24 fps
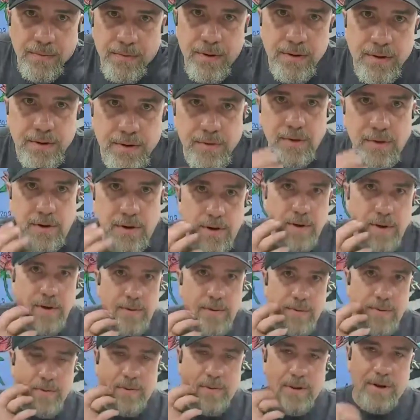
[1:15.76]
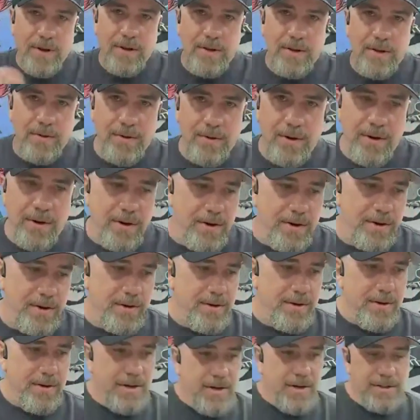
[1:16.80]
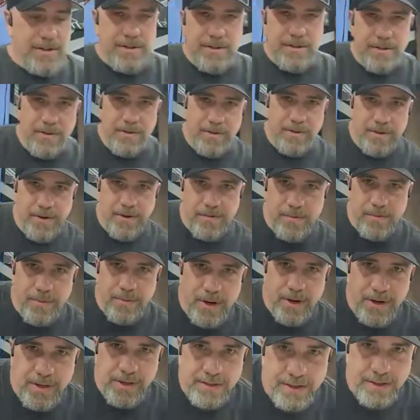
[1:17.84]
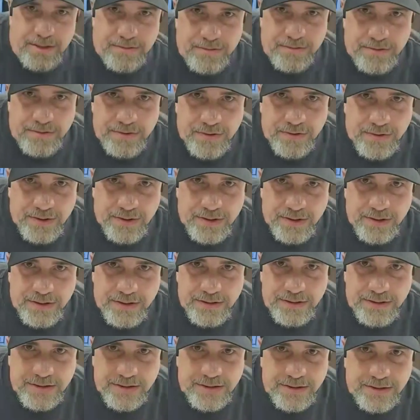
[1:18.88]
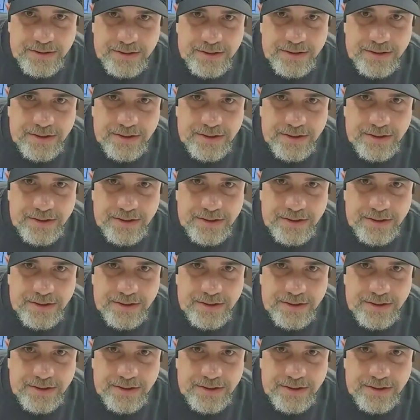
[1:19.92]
There you are. There you are. How's it going, everybody? Thanks for joining us.